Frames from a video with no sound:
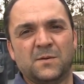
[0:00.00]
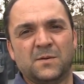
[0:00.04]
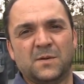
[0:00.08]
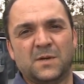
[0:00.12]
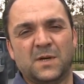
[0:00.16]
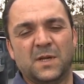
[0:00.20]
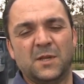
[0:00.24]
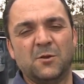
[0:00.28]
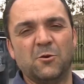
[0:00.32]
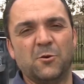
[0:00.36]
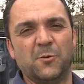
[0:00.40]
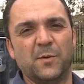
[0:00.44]

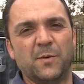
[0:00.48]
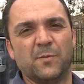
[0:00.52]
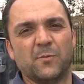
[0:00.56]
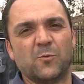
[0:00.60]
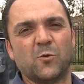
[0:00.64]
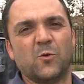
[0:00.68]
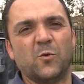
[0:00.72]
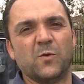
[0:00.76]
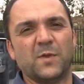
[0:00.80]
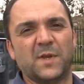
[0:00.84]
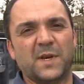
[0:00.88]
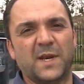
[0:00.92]
a little bit
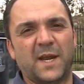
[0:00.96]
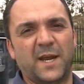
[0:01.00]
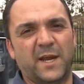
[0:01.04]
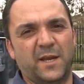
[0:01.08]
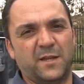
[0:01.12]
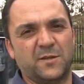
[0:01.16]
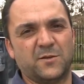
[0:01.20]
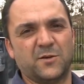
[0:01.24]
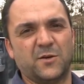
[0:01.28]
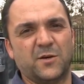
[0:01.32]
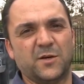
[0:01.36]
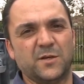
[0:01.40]
more than
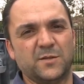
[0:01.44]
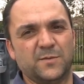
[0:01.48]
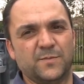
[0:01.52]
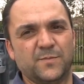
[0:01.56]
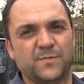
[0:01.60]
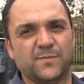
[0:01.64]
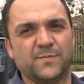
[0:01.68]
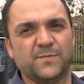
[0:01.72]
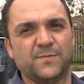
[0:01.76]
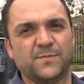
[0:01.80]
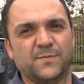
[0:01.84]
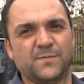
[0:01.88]
hand tight,
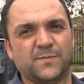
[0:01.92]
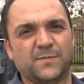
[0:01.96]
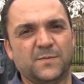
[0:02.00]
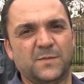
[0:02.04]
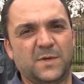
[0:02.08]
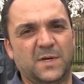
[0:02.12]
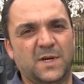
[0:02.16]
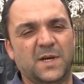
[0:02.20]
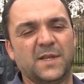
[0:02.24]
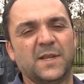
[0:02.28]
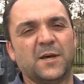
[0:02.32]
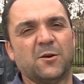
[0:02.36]

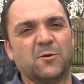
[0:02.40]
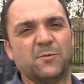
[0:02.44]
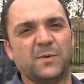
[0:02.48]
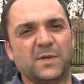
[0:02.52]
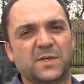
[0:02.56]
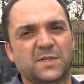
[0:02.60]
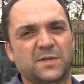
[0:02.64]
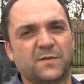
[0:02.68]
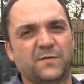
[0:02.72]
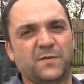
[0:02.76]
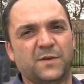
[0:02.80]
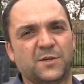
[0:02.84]
and that'll be
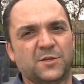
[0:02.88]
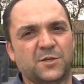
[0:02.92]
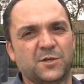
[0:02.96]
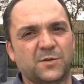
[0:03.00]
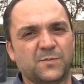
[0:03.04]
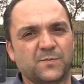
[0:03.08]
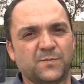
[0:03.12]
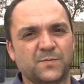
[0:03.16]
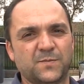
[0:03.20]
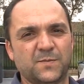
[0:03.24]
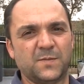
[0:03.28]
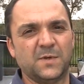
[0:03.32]

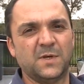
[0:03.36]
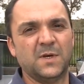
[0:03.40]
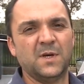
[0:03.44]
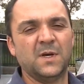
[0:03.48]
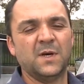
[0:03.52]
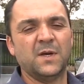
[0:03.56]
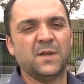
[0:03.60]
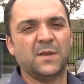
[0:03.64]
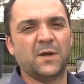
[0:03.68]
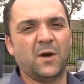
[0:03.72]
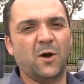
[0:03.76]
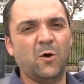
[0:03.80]
sufficient.
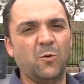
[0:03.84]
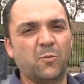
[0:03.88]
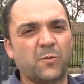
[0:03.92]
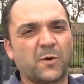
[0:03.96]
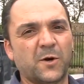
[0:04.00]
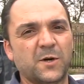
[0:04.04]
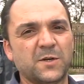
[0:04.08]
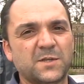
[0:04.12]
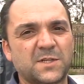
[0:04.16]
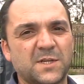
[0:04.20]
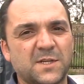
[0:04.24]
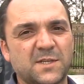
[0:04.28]
The whole
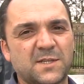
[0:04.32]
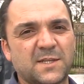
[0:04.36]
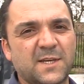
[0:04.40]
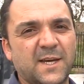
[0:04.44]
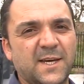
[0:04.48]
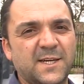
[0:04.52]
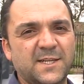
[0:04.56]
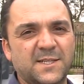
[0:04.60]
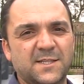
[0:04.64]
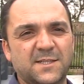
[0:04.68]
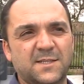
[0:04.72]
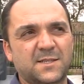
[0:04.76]
process
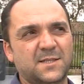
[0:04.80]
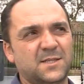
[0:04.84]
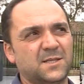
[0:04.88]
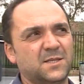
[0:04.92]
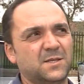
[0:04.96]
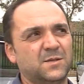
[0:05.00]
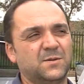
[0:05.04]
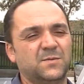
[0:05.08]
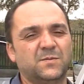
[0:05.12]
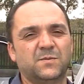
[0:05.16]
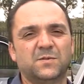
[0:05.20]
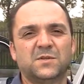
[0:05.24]

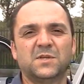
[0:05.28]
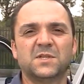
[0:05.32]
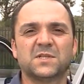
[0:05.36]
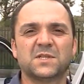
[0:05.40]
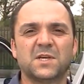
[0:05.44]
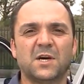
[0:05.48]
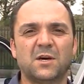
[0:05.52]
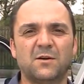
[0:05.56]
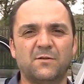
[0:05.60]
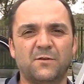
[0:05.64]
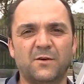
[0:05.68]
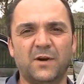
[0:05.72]
takes
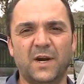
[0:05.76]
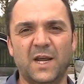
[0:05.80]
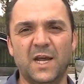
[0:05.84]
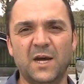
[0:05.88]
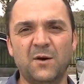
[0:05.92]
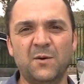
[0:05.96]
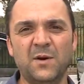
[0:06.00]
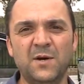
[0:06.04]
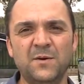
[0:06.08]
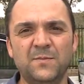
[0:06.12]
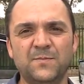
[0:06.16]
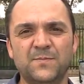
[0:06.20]
just over an
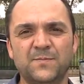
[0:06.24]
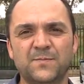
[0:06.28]
hour.